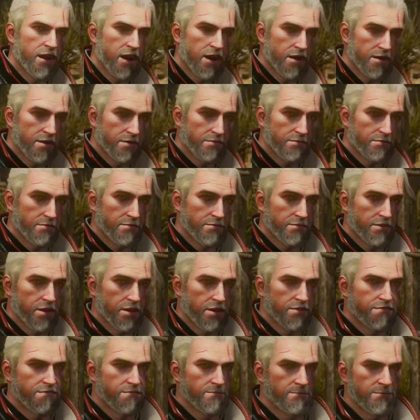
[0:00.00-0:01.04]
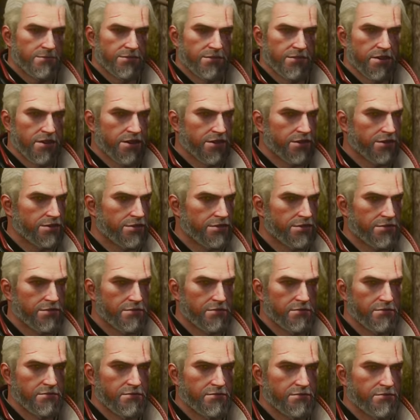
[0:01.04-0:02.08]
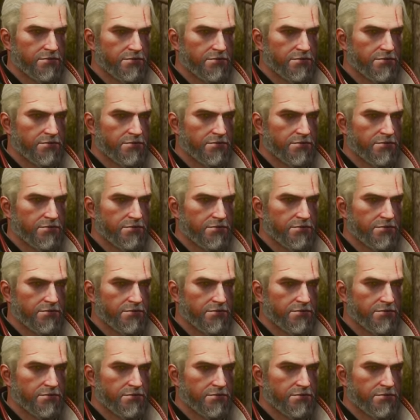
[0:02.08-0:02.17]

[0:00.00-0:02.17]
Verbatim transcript: None for me, thanks.